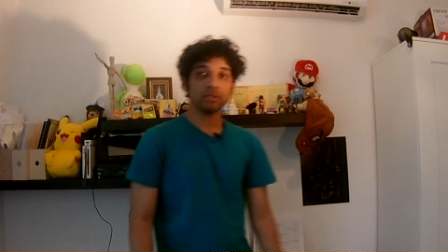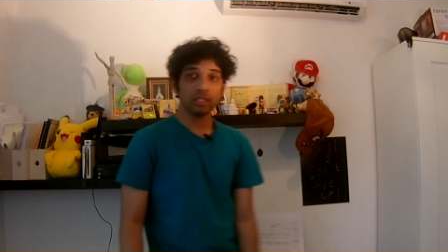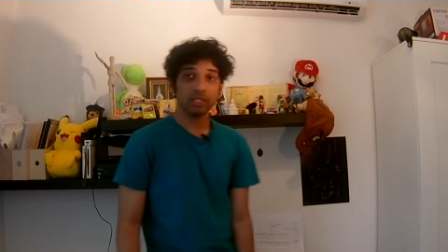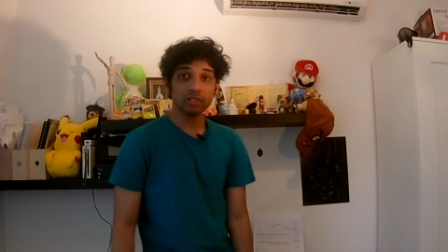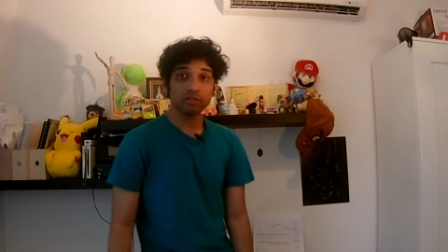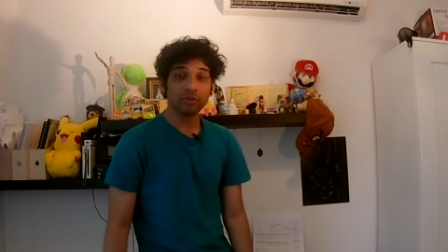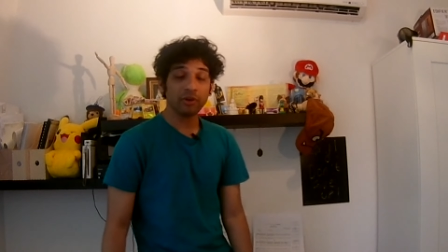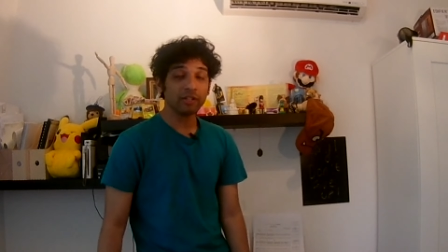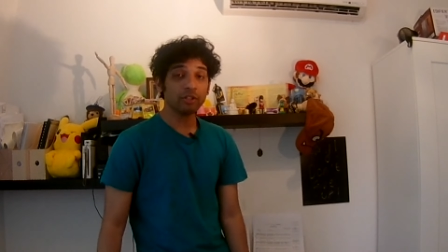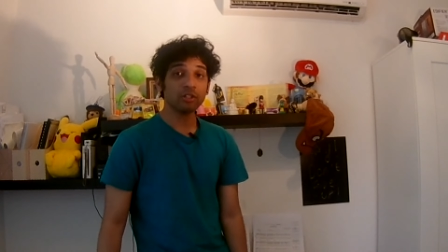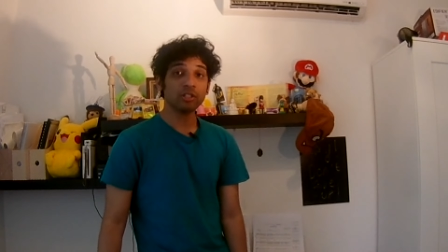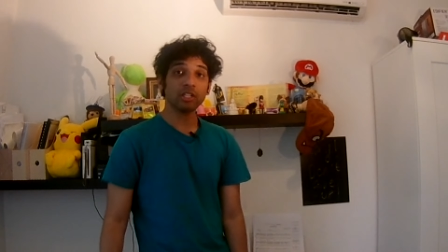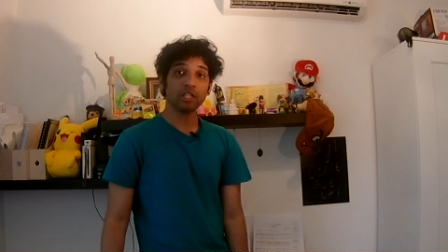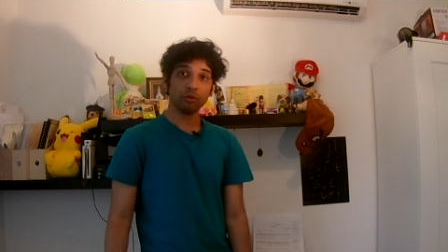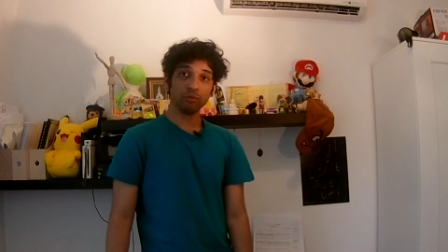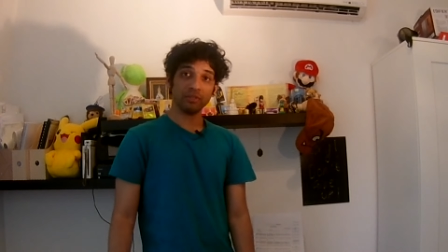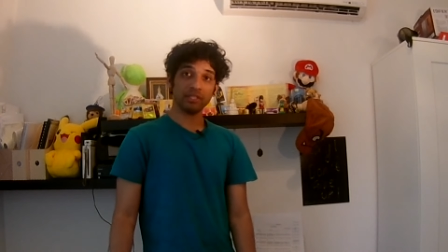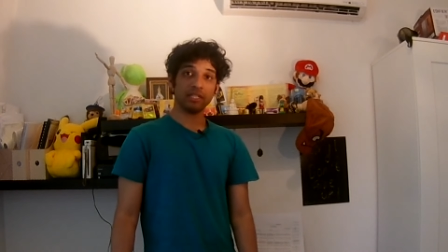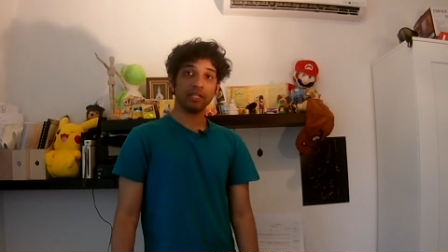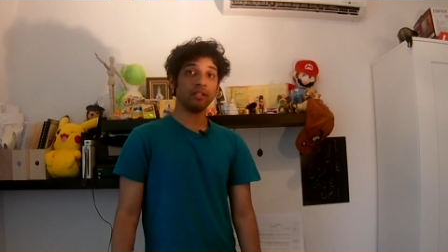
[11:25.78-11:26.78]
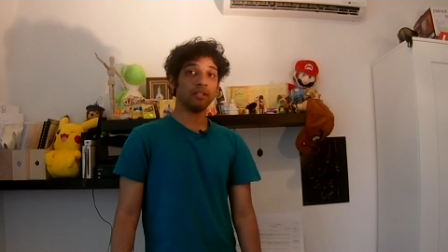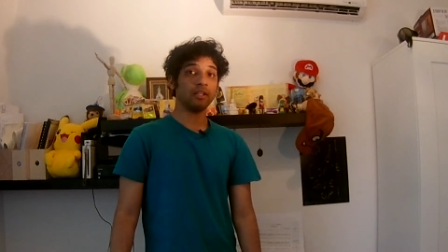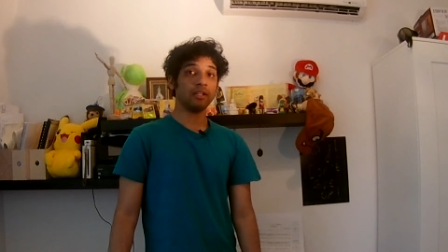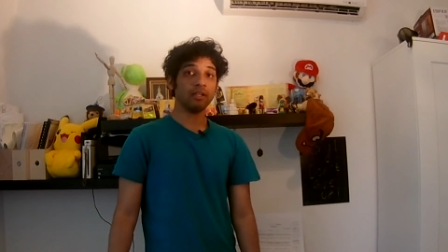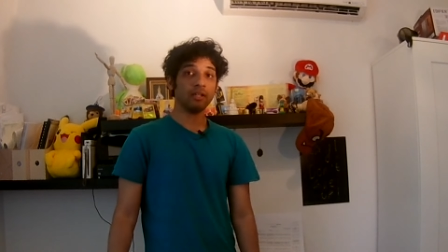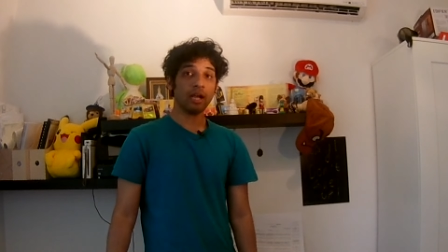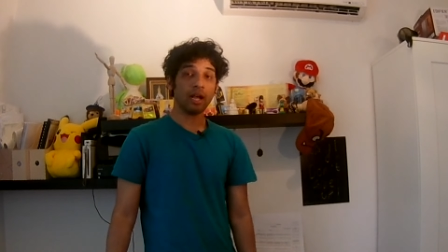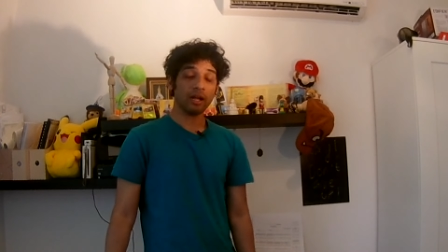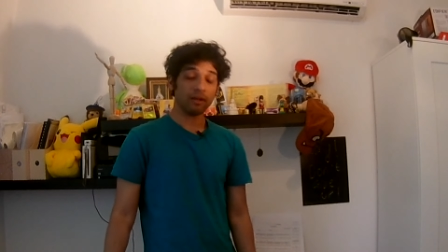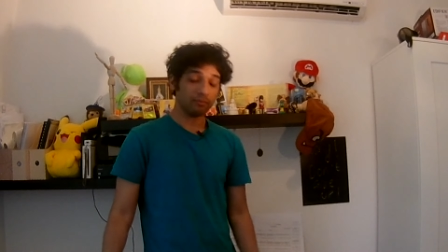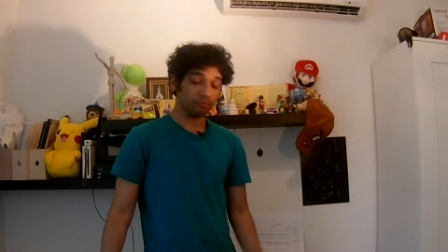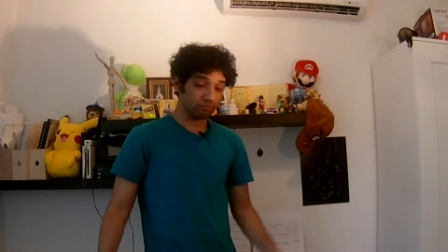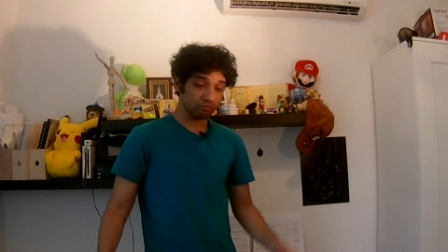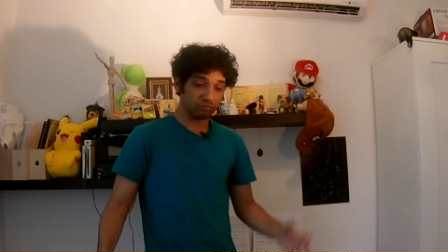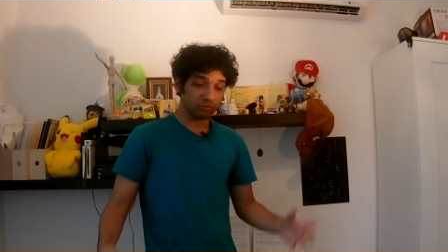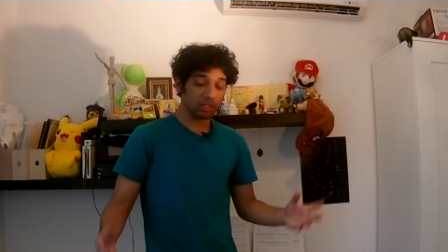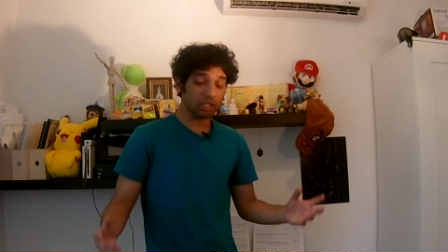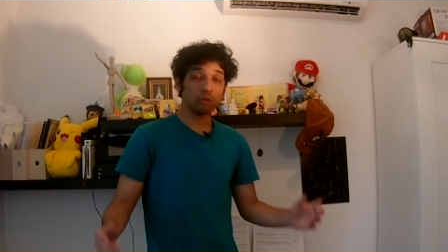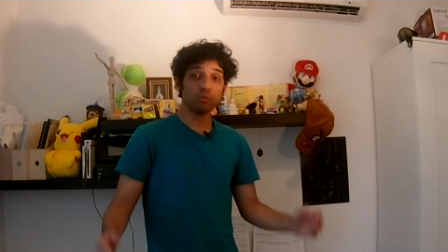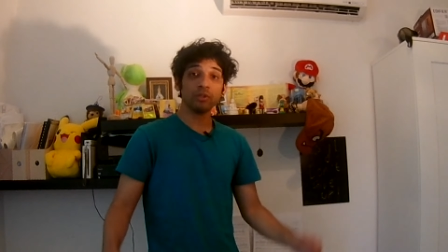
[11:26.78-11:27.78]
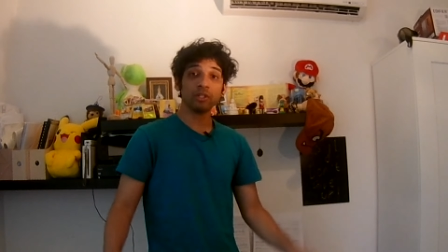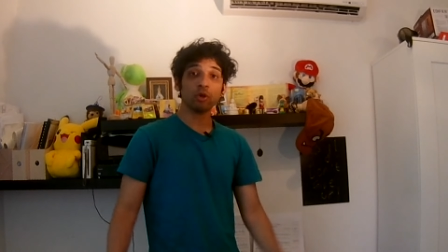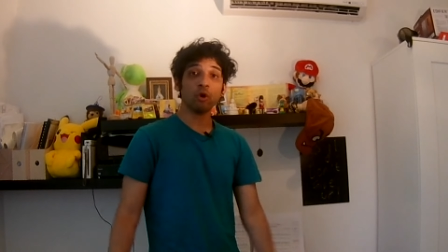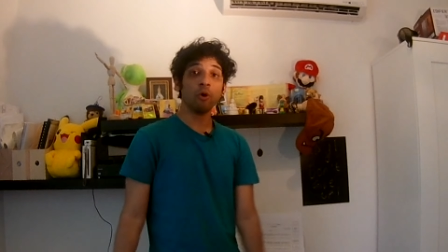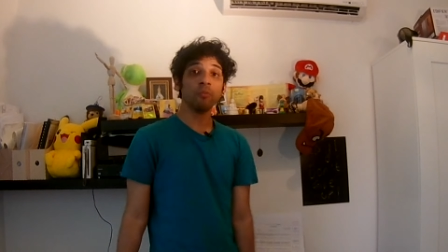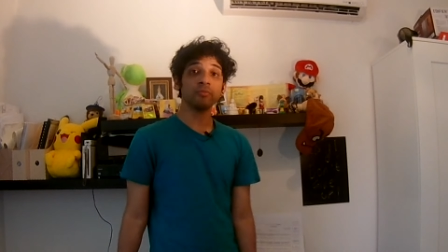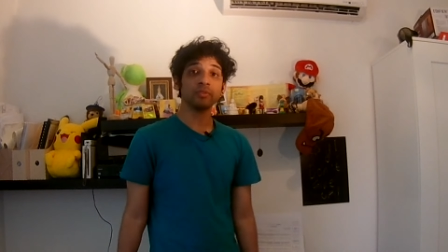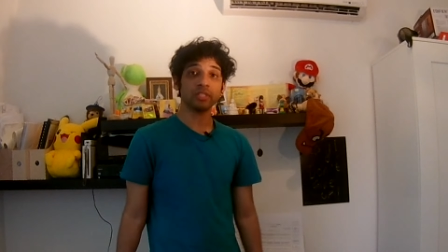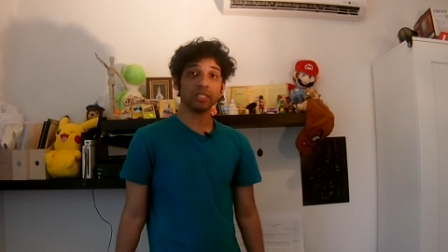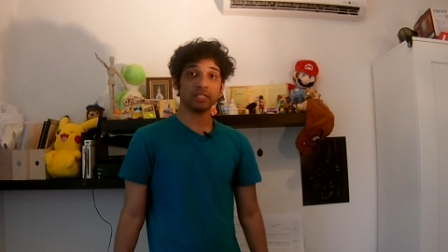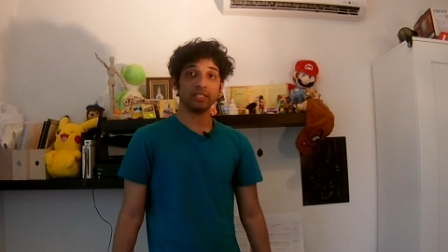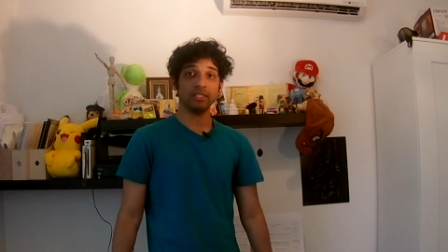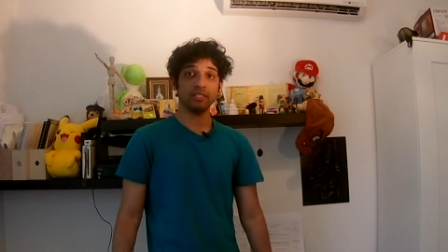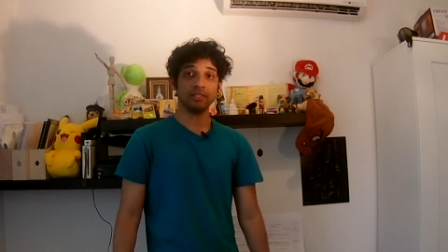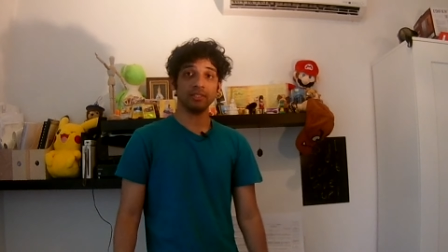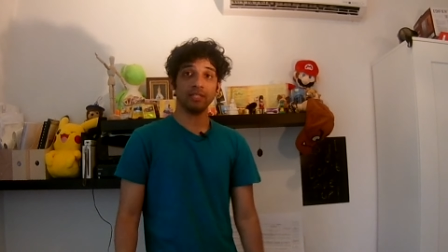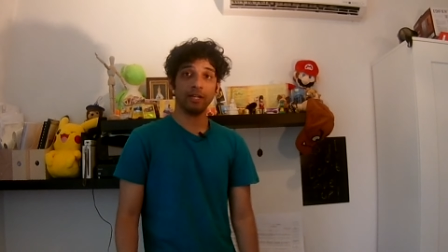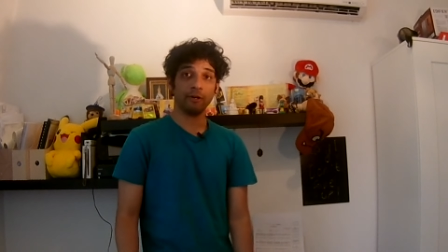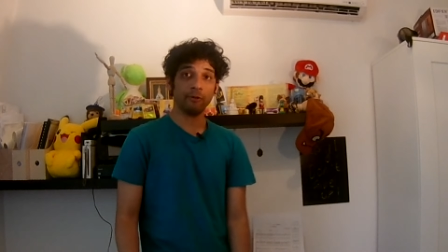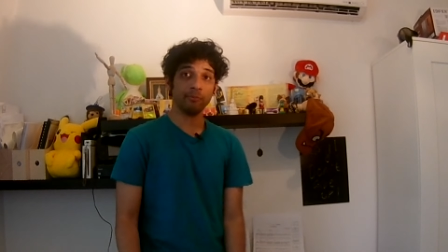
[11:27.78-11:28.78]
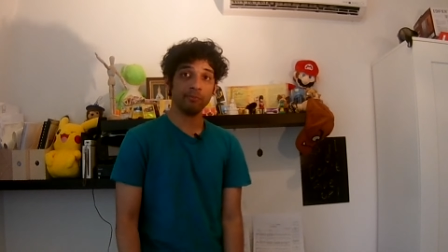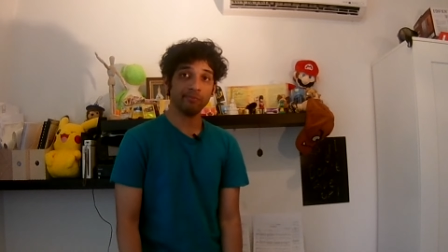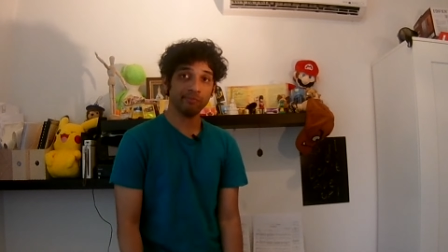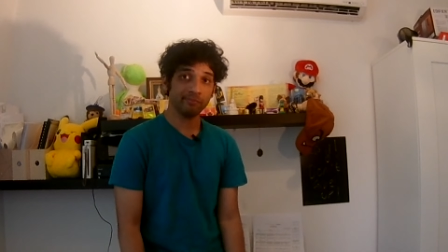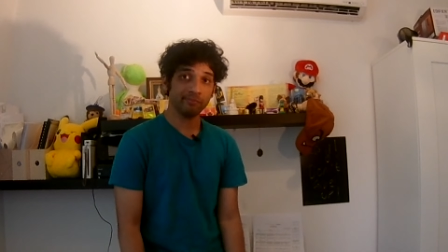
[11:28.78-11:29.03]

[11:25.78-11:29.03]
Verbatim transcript: she's trying to deal with homesickness now.